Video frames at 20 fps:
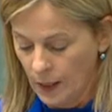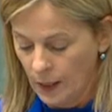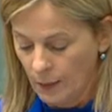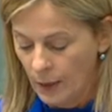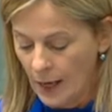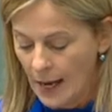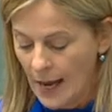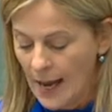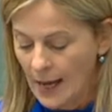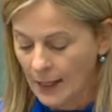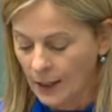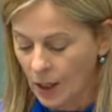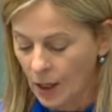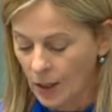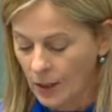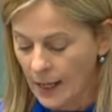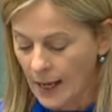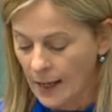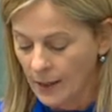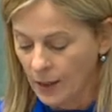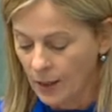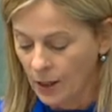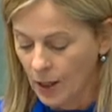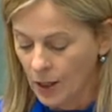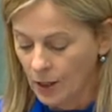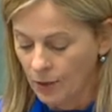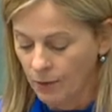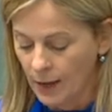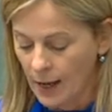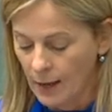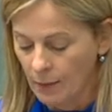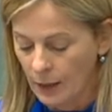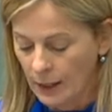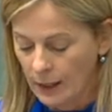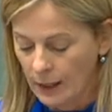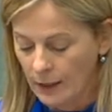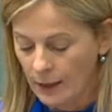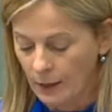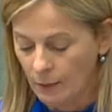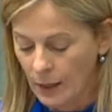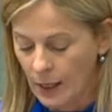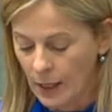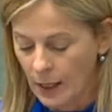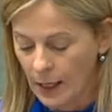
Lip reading: My heart goes out to those families in my